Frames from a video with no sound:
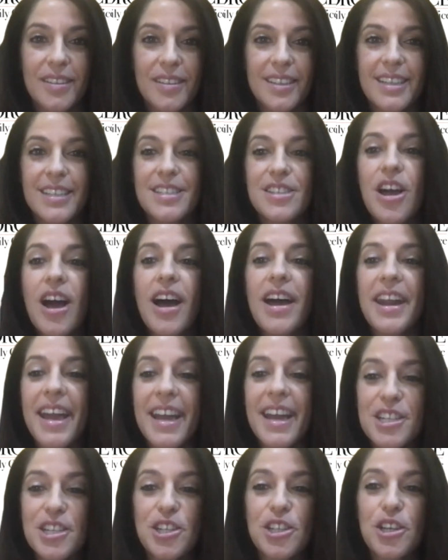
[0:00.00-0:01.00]
is not
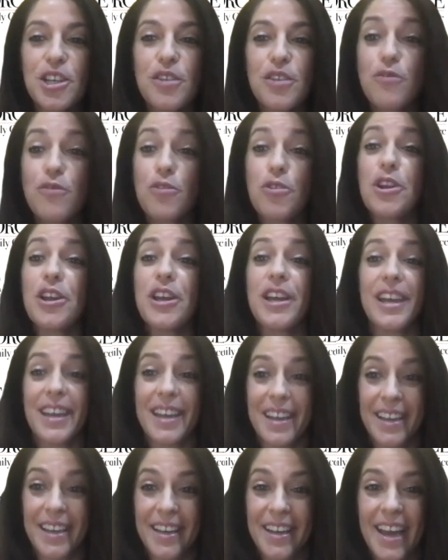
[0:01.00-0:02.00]
actually
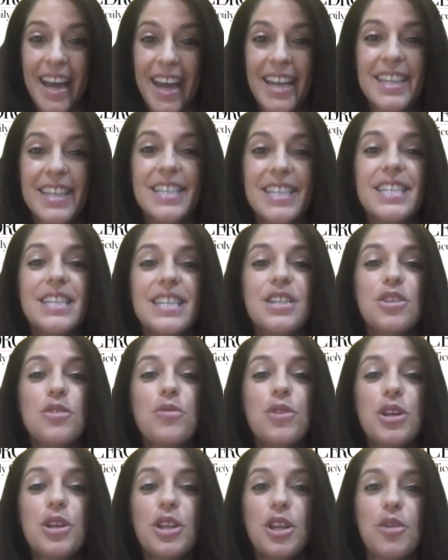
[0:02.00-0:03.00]
free and this is a
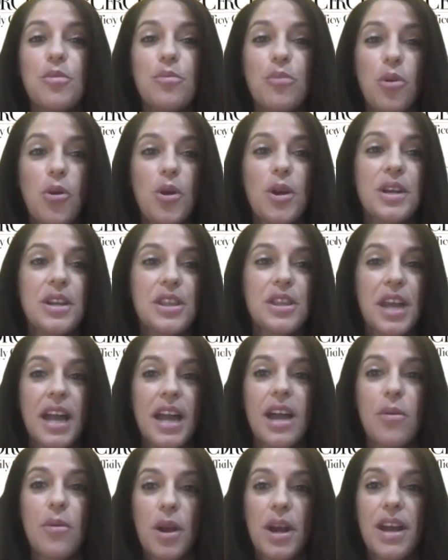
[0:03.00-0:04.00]
really important thing
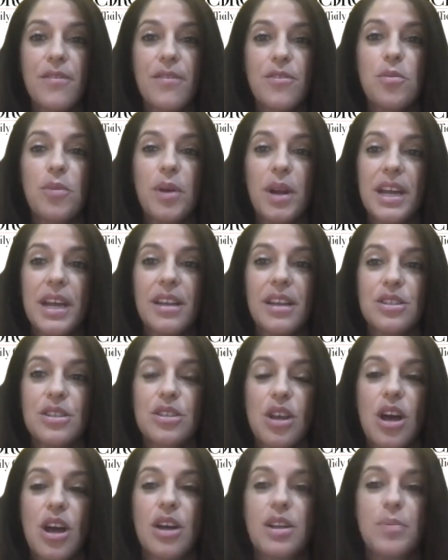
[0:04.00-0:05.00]
i want everybody on this
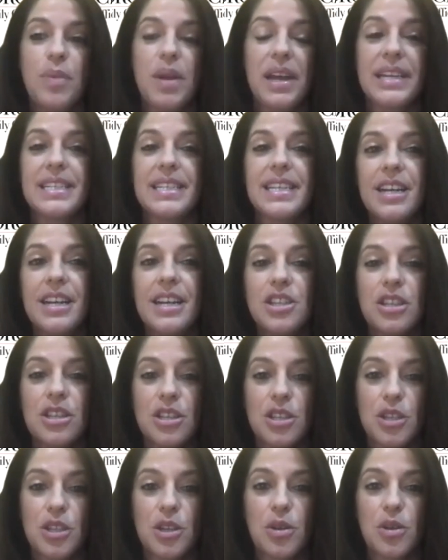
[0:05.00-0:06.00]
call to pay
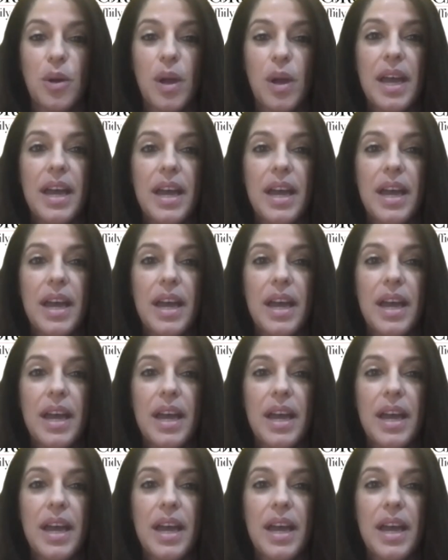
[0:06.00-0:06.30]
attention to